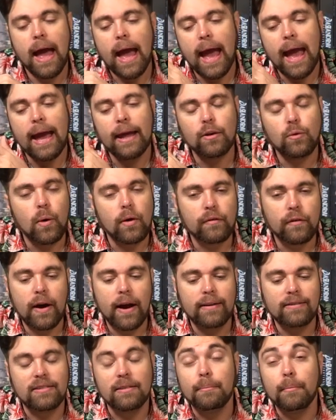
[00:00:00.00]
and whoever
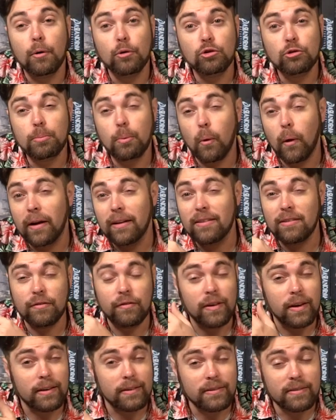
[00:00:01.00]
has the most points
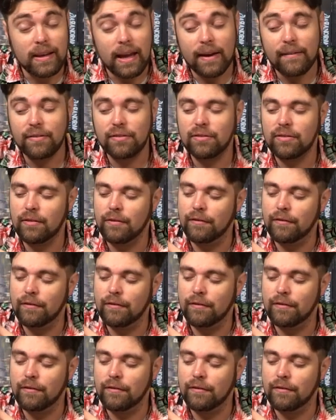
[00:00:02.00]
via safes,